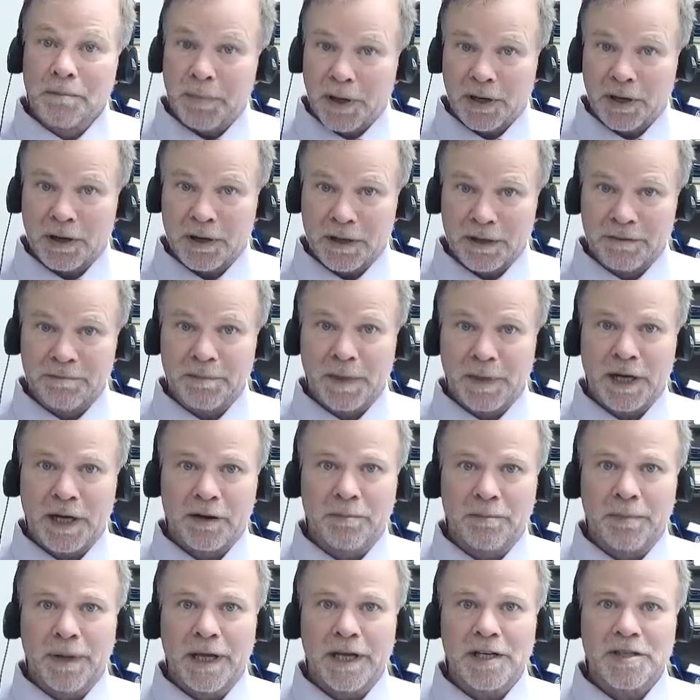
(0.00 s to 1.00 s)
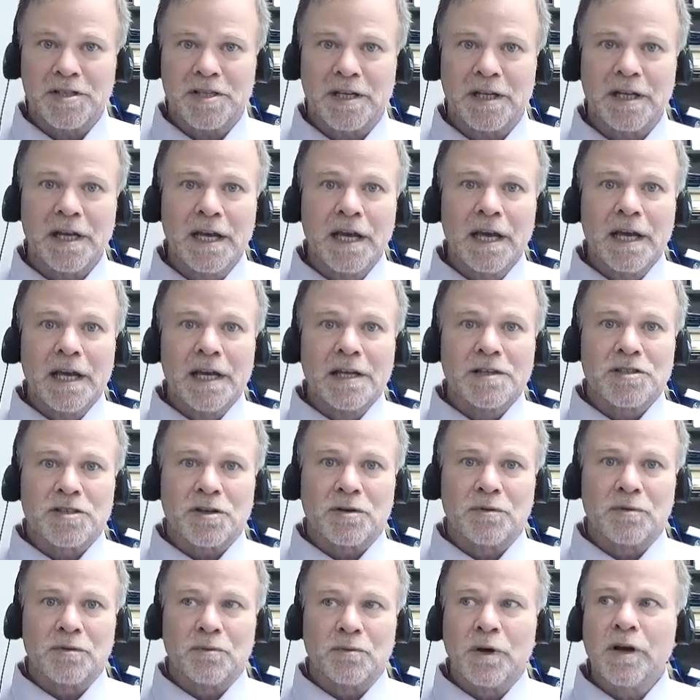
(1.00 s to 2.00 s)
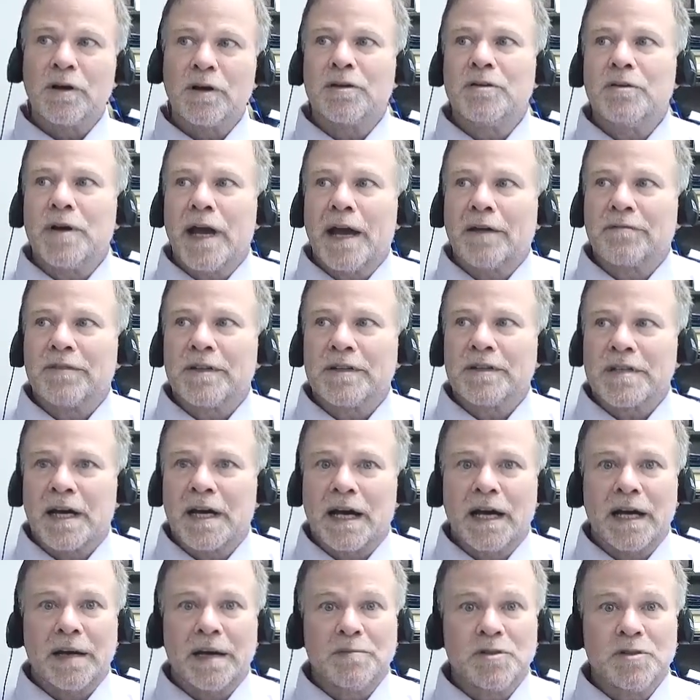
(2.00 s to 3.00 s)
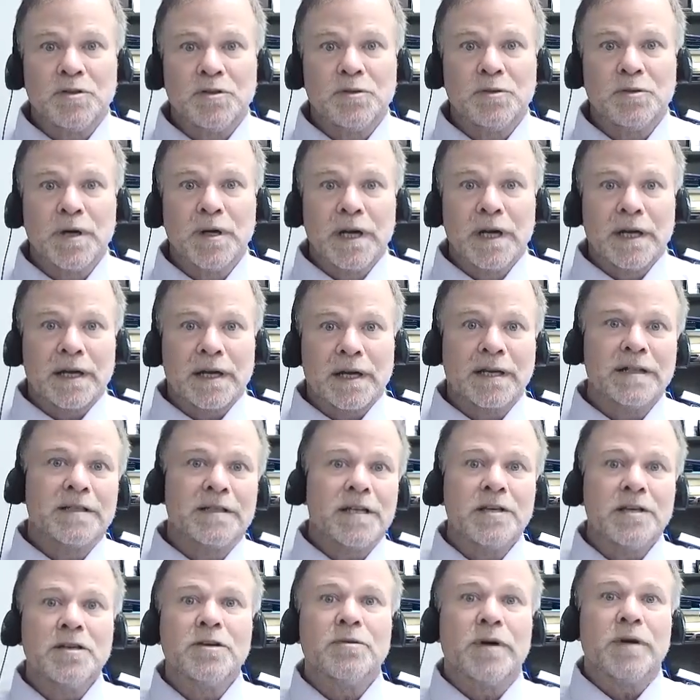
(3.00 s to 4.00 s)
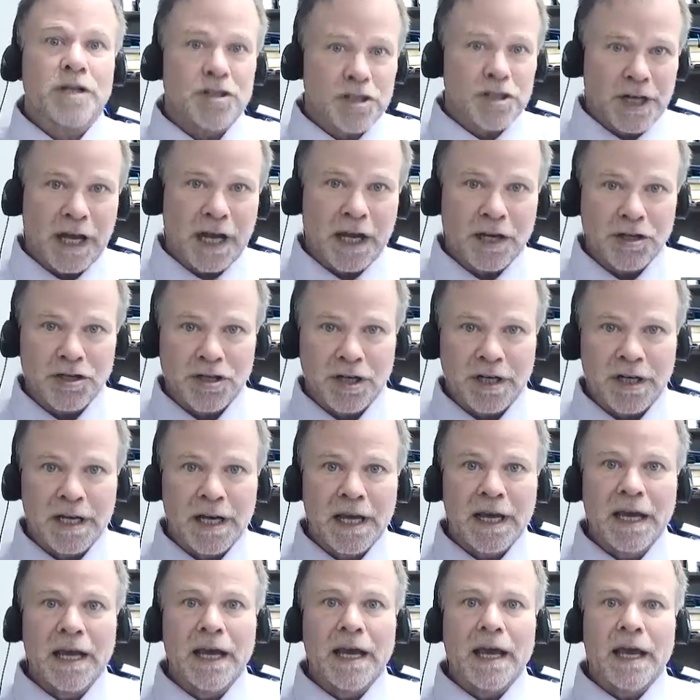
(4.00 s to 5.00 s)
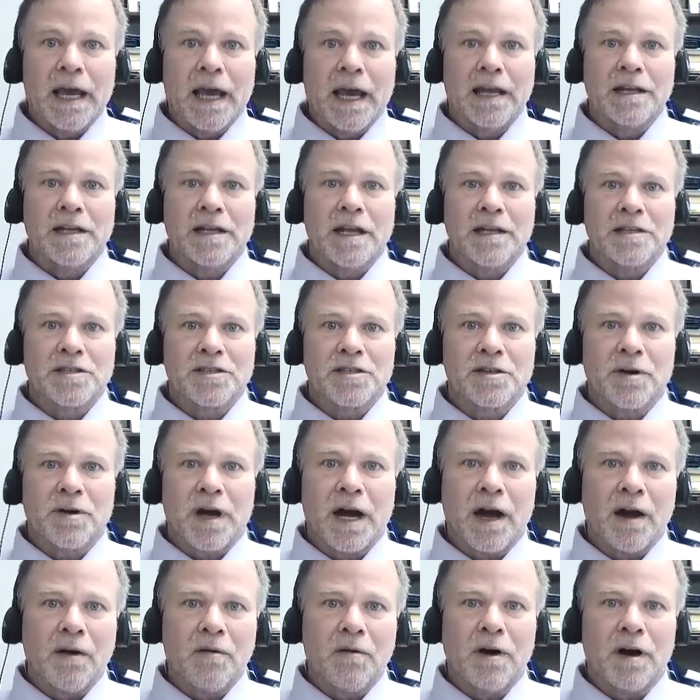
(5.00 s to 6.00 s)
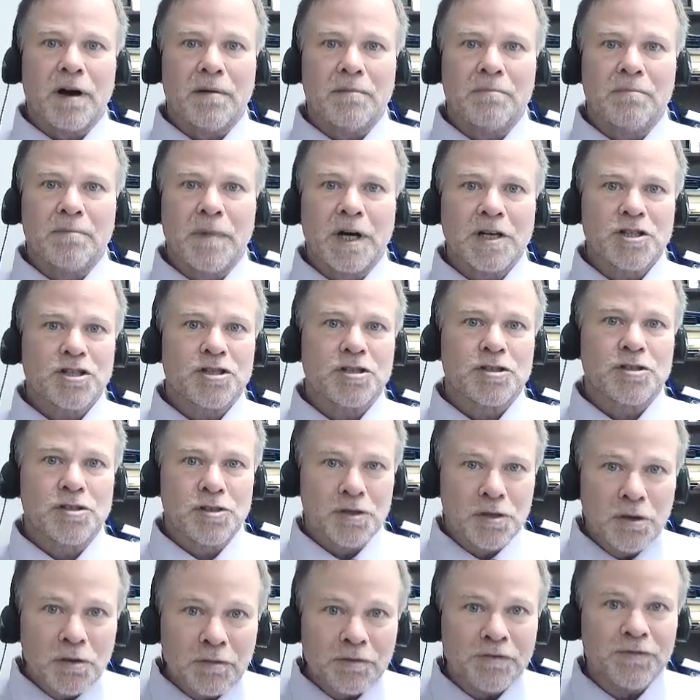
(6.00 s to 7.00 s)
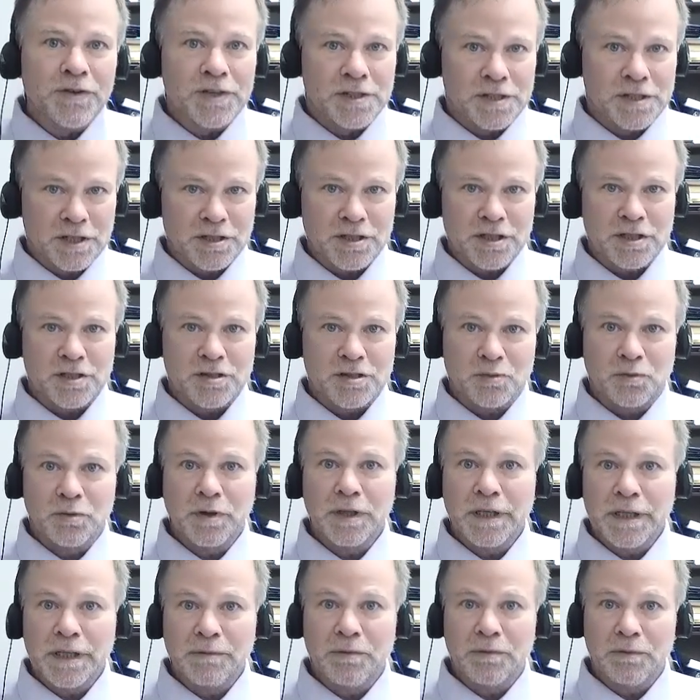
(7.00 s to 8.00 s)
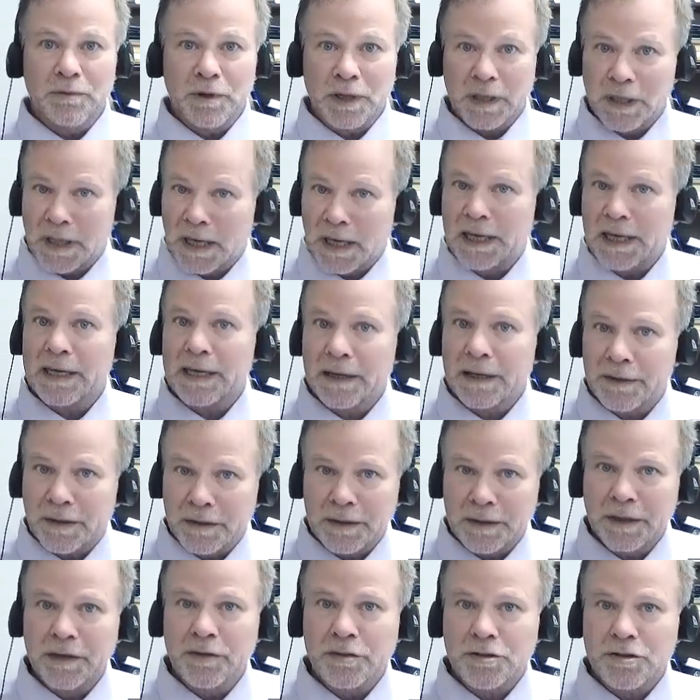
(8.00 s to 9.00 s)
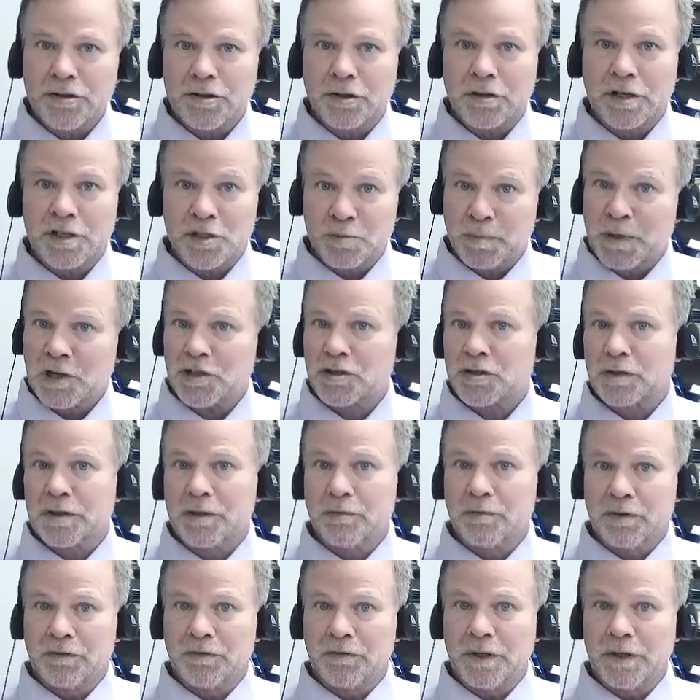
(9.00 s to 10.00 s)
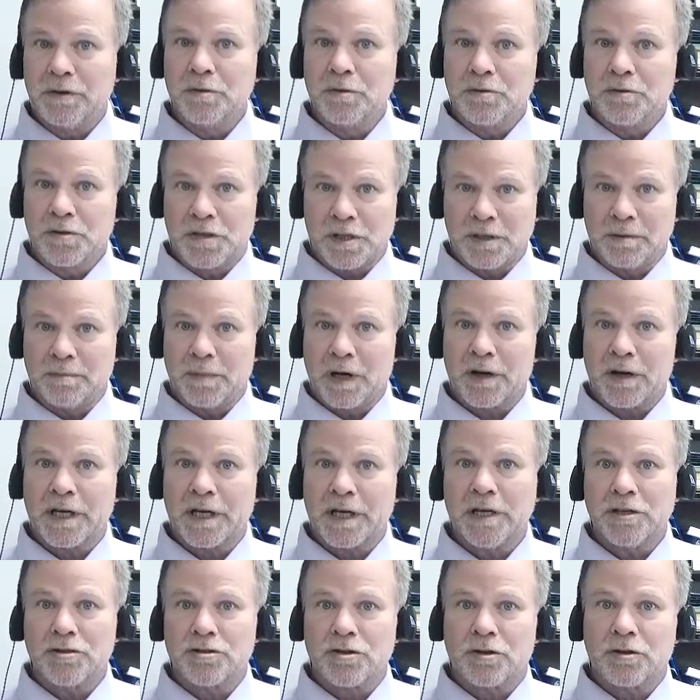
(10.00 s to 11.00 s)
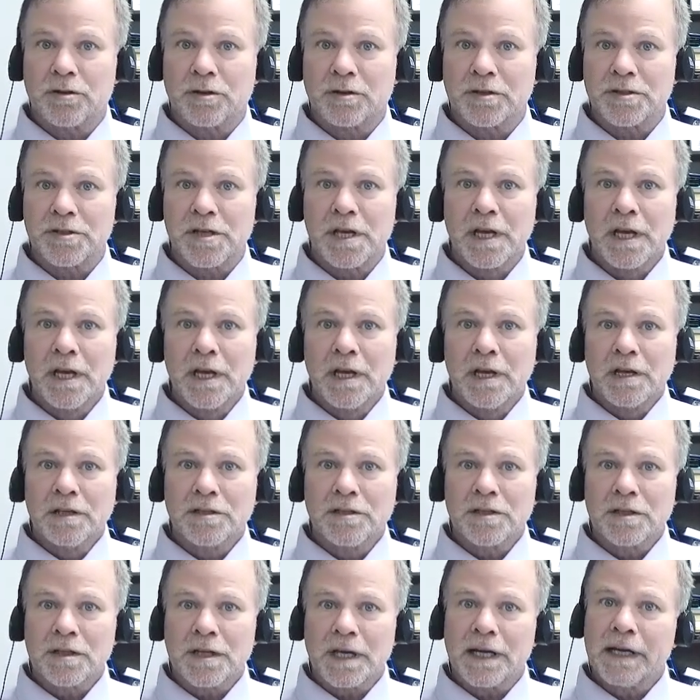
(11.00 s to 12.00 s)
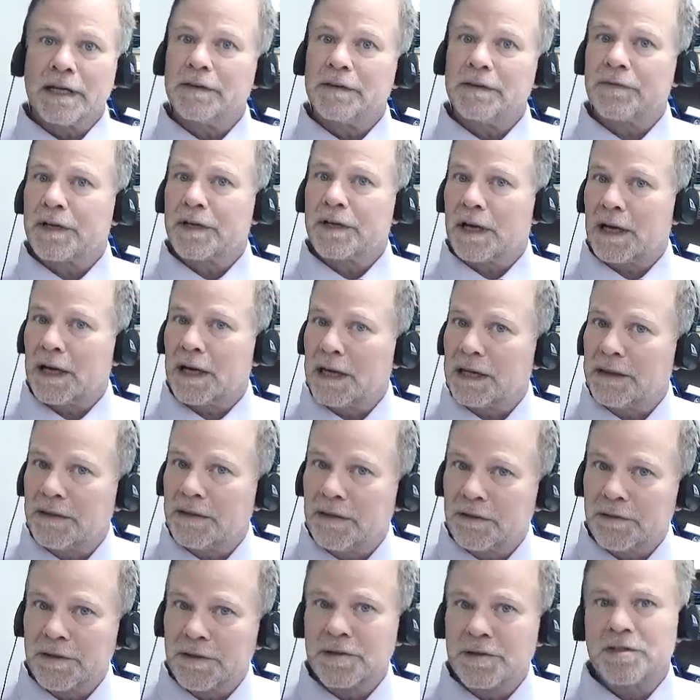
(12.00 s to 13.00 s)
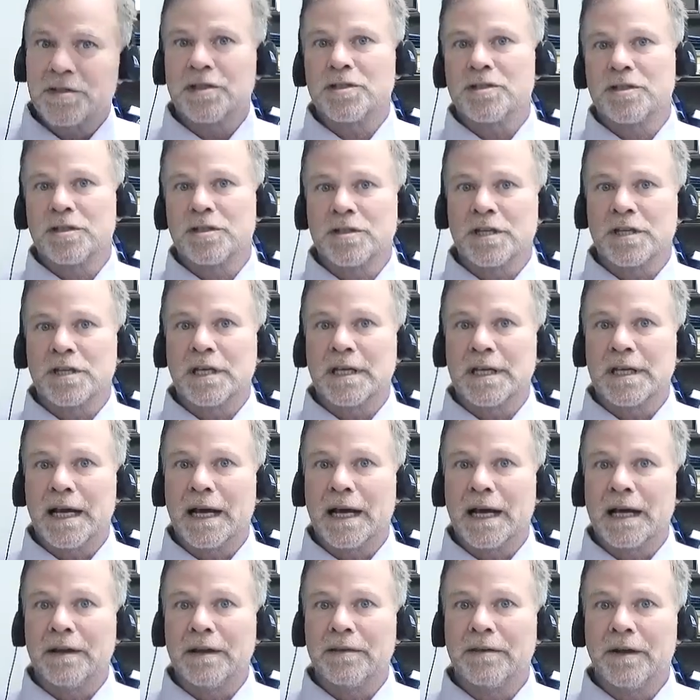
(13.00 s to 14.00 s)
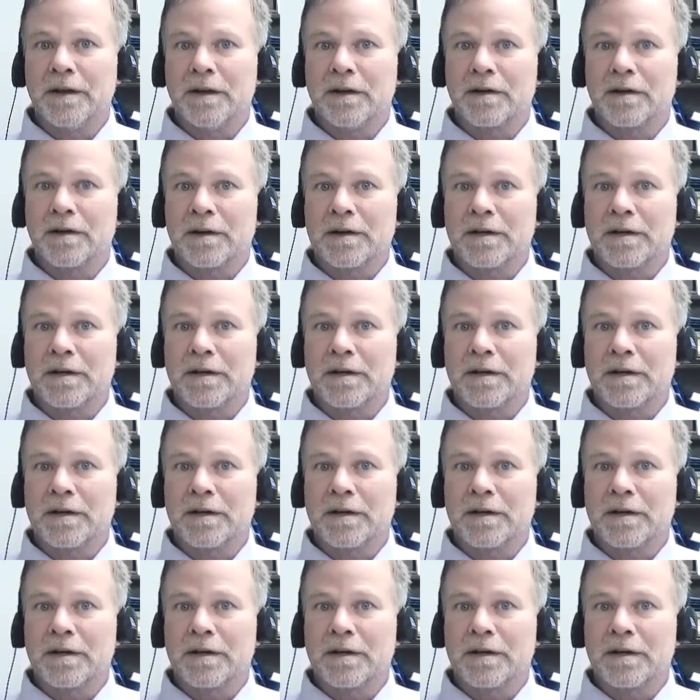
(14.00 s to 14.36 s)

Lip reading: part of modern medicine. So where do you have the time to continue education? And so how much do physicians really rely on the literature, especially reviews in marquee journals, to kind of guide their decisions and guide their